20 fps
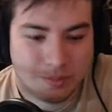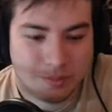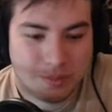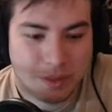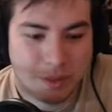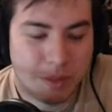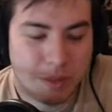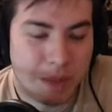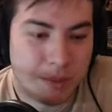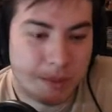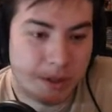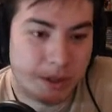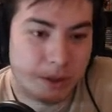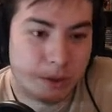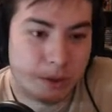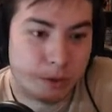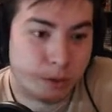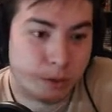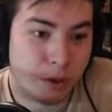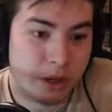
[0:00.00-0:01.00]
maybe
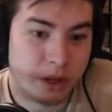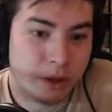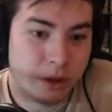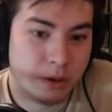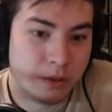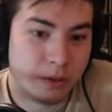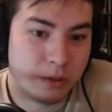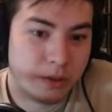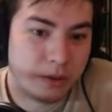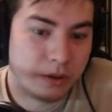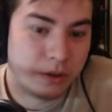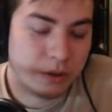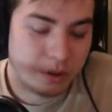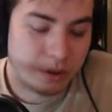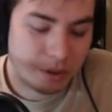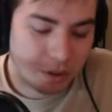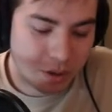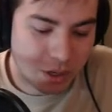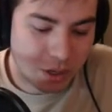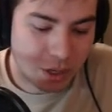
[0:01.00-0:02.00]
you want either
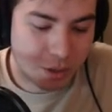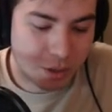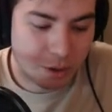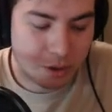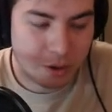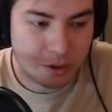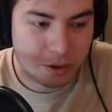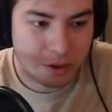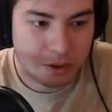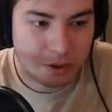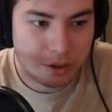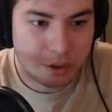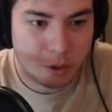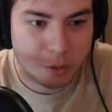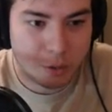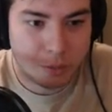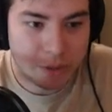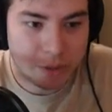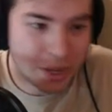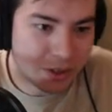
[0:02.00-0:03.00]
you
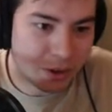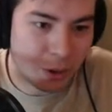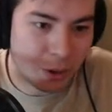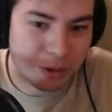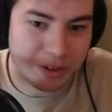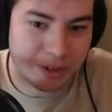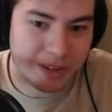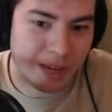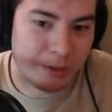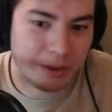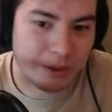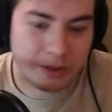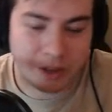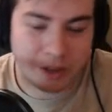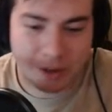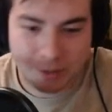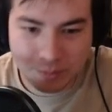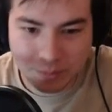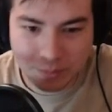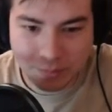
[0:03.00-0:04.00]
replace your Oathless Knight with this
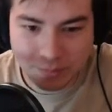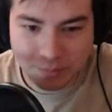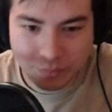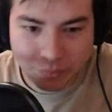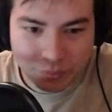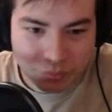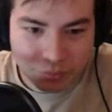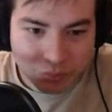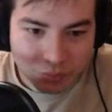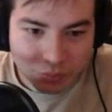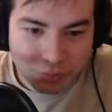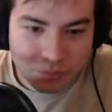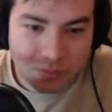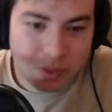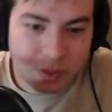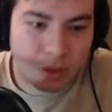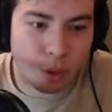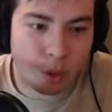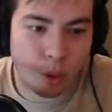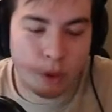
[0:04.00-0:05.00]
card,
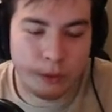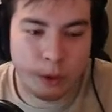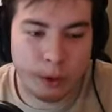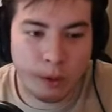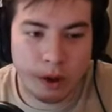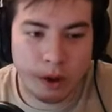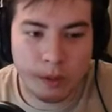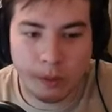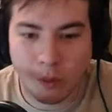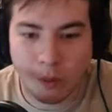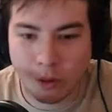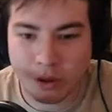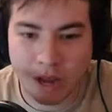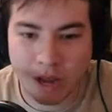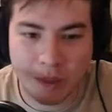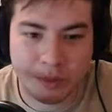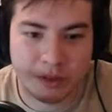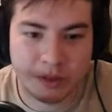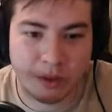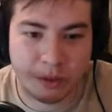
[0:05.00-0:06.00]
or if you want more
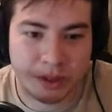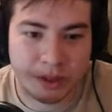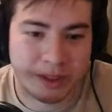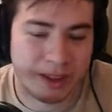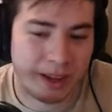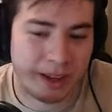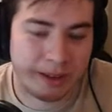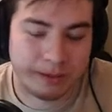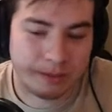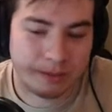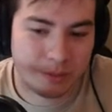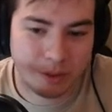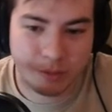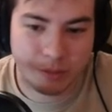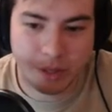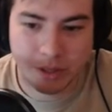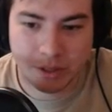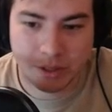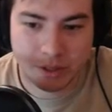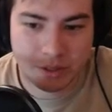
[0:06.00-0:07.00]
copies of Oathless Knight, you
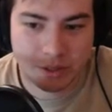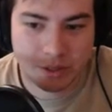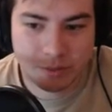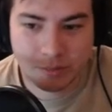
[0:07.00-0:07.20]
play this.